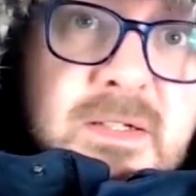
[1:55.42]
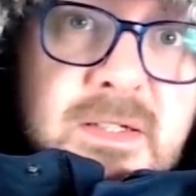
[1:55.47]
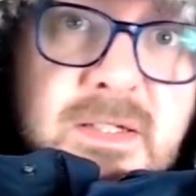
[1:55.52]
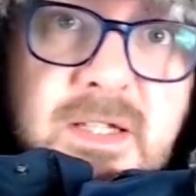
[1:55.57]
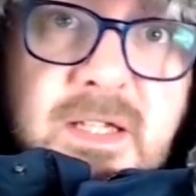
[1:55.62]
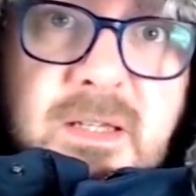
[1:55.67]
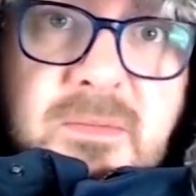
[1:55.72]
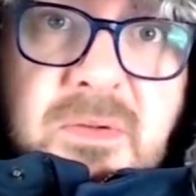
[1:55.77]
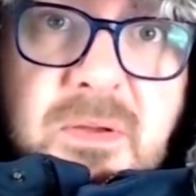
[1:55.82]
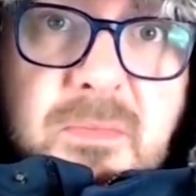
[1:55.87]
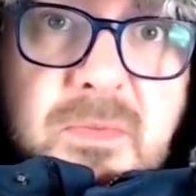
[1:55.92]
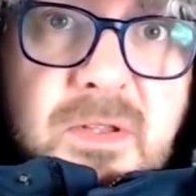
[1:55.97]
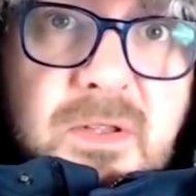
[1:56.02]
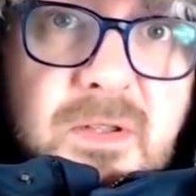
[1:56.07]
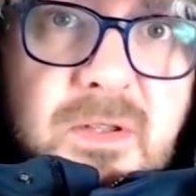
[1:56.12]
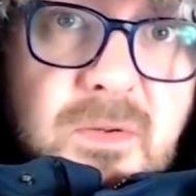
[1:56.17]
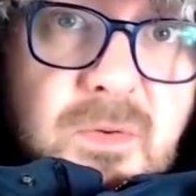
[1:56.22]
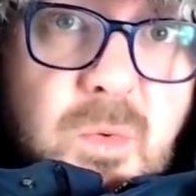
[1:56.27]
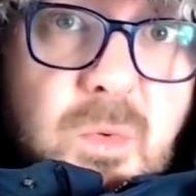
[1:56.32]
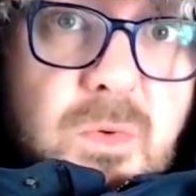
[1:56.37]
keep him and
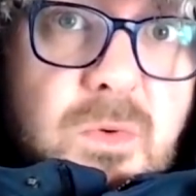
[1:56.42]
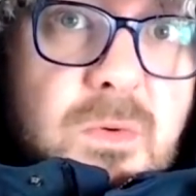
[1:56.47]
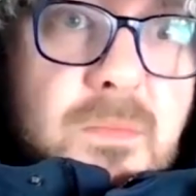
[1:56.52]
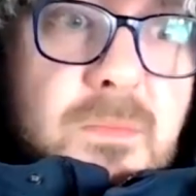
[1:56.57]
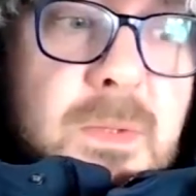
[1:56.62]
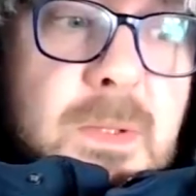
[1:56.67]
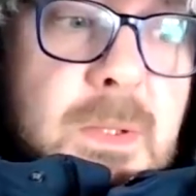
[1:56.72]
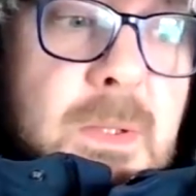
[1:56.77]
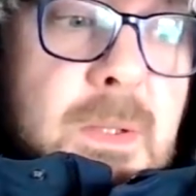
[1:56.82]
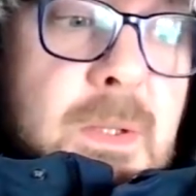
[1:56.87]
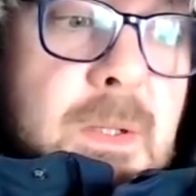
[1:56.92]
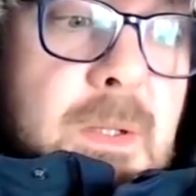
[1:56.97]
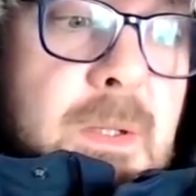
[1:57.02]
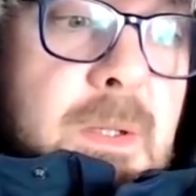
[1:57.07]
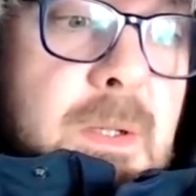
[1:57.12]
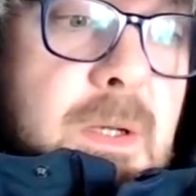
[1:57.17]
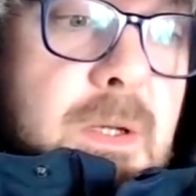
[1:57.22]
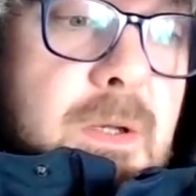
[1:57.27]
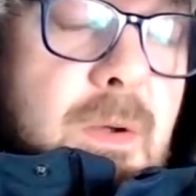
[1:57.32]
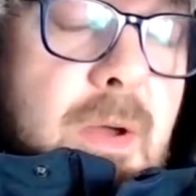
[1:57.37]
Luke warm.
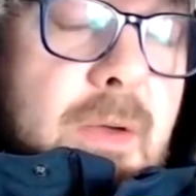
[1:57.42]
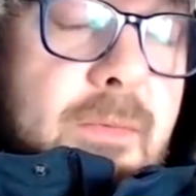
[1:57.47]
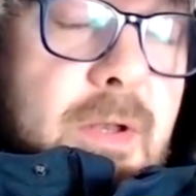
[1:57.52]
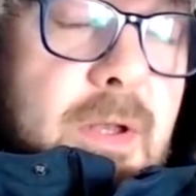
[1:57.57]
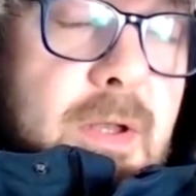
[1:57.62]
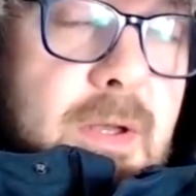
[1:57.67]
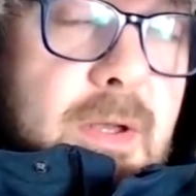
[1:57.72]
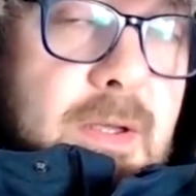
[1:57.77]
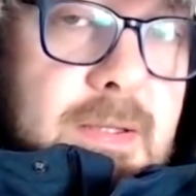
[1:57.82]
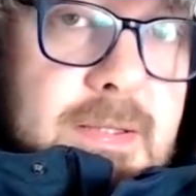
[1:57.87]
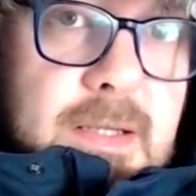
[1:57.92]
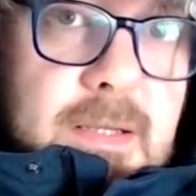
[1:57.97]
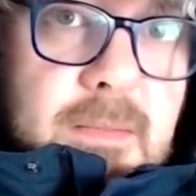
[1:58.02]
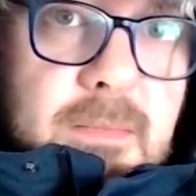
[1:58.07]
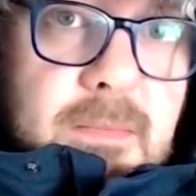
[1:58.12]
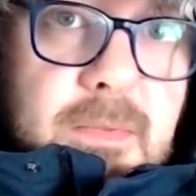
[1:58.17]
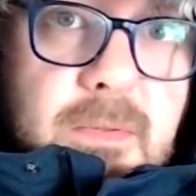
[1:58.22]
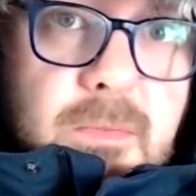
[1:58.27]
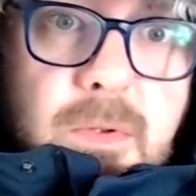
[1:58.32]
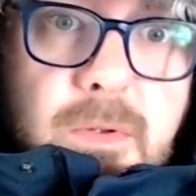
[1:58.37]
I don't have a
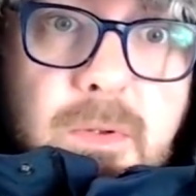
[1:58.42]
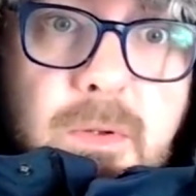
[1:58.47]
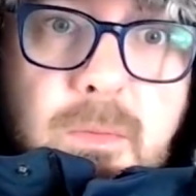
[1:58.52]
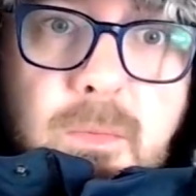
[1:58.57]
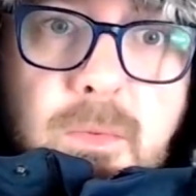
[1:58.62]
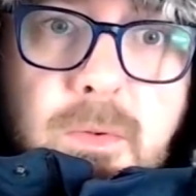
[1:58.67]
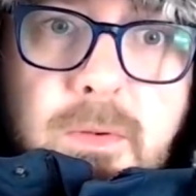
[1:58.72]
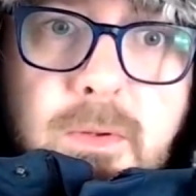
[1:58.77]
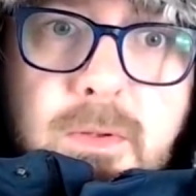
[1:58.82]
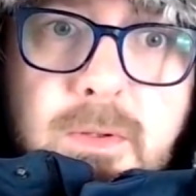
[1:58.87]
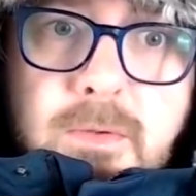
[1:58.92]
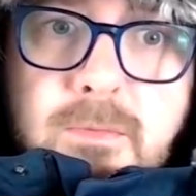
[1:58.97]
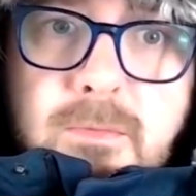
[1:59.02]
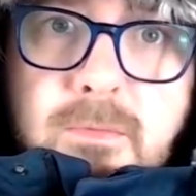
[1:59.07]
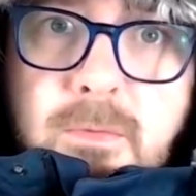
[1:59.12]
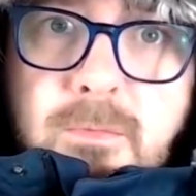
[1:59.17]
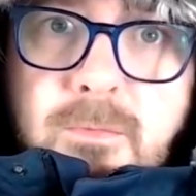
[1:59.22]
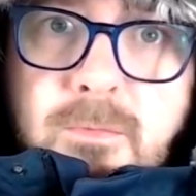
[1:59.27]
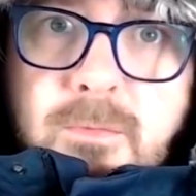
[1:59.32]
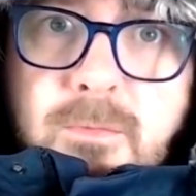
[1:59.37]
lightsaber. Well, not one that's
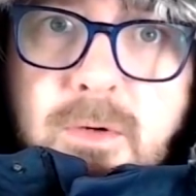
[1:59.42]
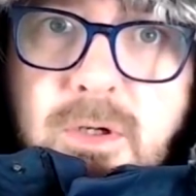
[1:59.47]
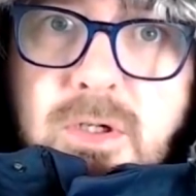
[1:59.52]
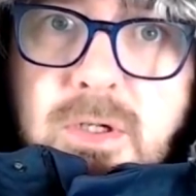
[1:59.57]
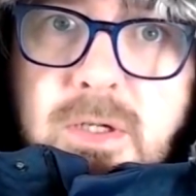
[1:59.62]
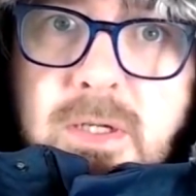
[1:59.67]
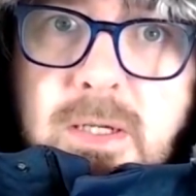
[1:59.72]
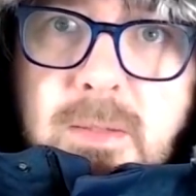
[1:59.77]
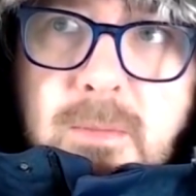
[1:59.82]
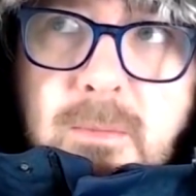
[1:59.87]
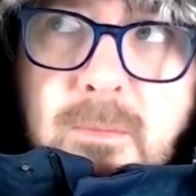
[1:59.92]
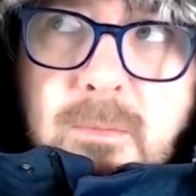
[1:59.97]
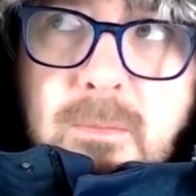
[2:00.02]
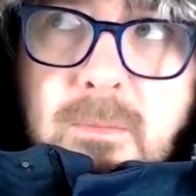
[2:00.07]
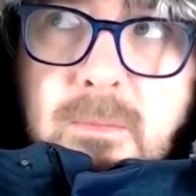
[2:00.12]
functioning.